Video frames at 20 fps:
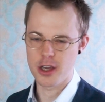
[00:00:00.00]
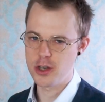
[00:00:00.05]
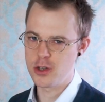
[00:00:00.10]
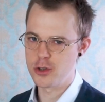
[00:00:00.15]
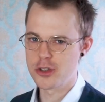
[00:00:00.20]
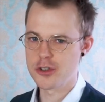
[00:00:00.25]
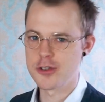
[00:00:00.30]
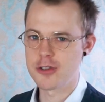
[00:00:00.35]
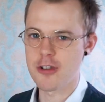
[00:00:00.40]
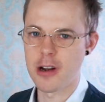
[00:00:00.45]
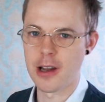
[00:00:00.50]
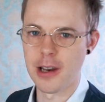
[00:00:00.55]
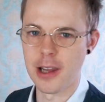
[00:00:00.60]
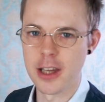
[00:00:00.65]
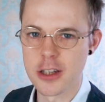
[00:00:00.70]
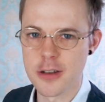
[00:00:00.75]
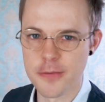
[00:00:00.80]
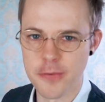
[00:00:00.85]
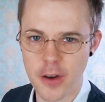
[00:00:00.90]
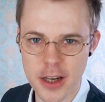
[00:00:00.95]
Are you
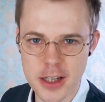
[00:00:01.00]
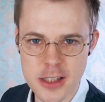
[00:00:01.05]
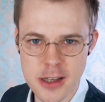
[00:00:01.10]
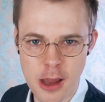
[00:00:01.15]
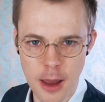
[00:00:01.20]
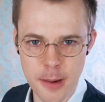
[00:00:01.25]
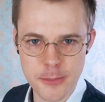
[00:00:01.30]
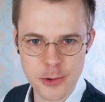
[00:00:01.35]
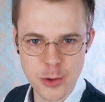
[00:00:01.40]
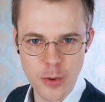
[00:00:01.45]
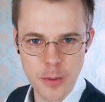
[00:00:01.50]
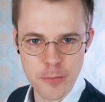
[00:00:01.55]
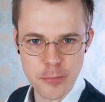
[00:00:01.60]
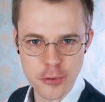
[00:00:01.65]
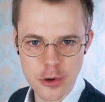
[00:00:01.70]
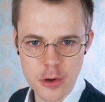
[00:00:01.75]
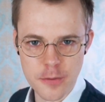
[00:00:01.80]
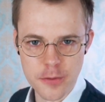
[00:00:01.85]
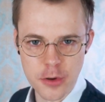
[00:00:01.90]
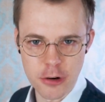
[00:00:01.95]
struggling to find time to
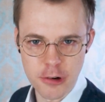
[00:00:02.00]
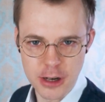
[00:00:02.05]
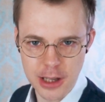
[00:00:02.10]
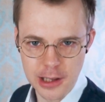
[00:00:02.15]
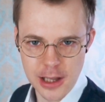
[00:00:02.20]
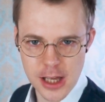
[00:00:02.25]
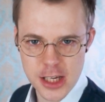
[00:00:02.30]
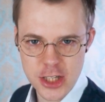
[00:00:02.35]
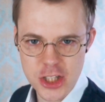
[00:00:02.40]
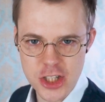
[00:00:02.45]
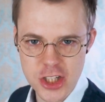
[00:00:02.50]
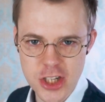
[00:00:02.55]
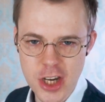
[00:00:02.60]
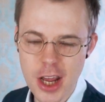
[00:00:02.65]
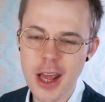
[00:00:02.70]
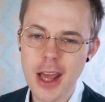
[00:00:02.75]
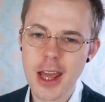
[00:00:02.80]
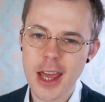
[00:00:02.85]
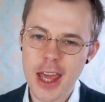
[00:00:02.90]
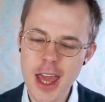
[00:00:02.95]
improve your English?
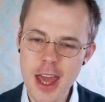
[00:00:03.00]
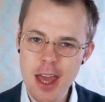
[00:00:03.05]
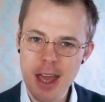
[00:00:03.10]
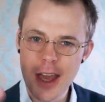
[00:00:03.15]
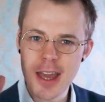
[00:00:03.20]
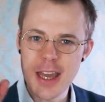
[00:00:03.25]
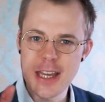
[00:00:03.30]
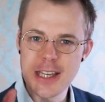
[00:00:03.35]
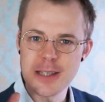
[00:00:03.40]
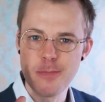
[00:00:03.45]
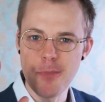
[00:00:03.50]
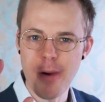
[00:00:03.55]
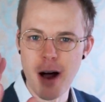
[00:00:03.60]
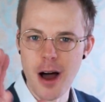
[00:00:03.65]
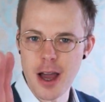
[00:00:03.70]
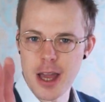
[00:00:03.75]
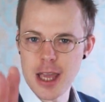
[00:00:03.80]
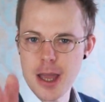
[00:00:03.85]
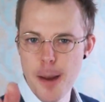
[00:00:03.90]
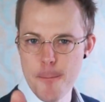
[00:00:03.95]
Here is
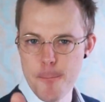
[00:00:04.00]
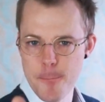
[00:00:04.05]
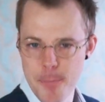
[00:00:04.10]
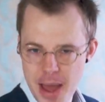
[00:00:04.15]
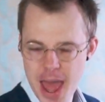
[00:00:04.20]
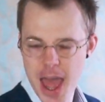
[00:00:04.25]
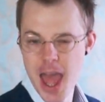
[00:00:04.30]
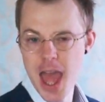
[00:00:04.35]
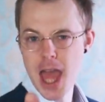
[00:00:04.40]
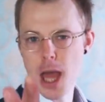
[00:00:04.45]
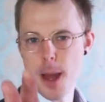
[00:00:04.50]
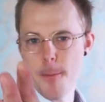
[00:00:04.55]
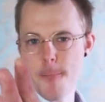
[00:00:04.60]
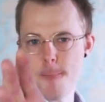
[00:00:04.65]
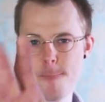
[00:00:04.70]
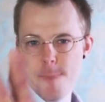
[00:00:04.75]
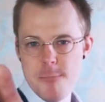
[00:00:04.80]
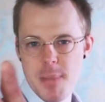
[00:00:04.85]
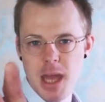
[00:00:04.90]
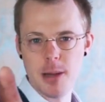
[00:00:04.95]
my bare
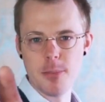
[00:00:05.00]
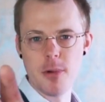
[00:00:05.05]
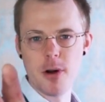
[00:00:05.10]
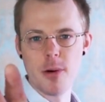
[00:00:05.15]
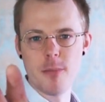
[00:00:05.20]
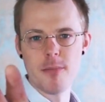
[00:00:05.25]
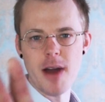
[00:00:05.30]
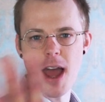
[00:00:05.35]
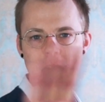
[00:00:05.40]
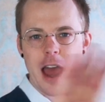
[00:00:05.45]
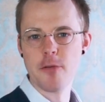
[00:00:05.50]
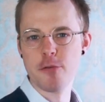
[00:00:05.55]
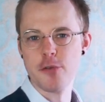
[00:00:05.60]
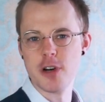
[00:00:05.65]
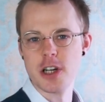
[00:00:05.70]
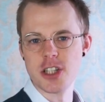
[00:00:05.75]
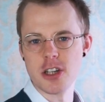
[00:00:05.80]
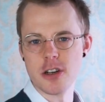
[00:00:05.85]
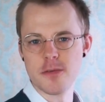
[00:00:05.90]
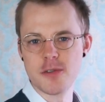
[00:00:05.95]
minimum
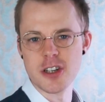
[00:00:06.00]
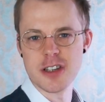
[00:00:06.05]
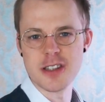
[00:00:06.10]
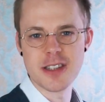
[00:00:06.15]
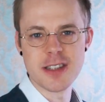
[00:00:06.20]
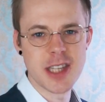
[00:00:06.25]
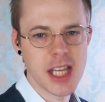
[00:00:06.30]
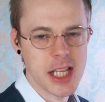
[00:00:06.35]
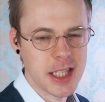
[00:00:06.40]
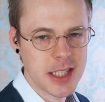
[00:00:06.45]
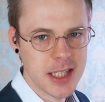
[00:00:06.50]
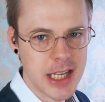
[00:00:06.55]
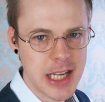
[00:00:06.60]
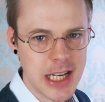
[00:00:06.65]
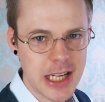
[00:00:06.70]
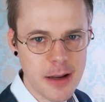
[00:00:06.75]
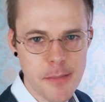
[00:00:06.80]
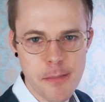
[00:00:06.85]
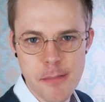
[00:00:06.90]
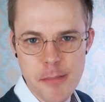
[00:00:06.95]
average of just
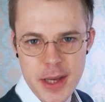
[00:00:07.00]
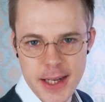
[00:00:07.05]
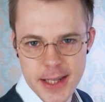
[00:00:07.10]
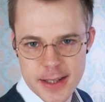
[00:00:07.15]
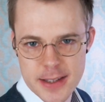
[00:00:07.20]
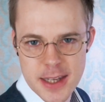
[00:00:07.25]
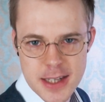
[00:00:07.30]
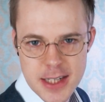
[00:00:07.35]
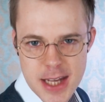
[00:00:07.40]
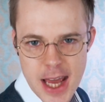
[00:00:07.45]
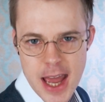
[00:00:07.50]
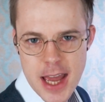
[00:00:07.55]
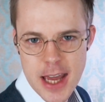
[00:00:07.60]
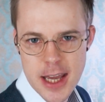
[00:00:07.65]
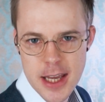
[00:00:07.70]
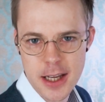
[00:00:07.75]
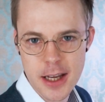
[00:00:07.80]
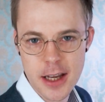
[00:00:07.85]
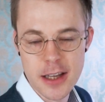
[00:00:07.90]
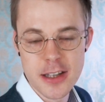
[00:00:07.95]
16 minutes a
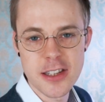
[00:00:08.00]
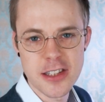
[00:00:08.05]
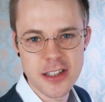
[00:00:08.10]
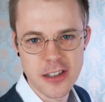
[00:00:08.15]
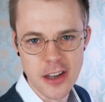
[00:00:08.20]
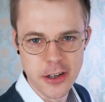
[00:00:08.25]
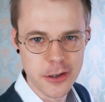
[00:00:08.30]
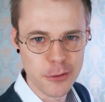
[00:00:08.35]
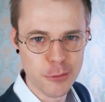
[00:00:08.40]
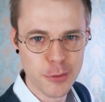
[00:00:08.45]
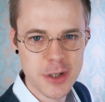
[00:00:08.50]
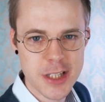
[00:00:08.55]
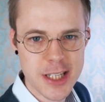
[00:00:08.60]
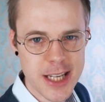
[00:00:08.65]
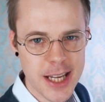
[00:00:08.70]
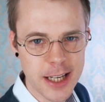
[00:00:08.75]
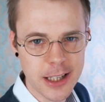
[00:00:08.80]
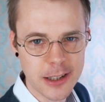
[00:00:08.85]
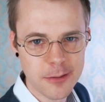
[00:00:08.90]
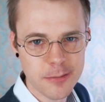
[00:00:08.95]
day study
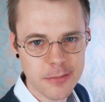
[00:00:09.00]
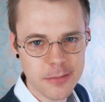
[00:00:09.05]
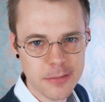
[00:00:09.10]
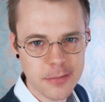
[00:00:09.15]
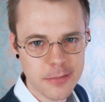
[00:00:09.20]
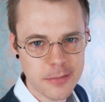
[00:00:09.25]
routine.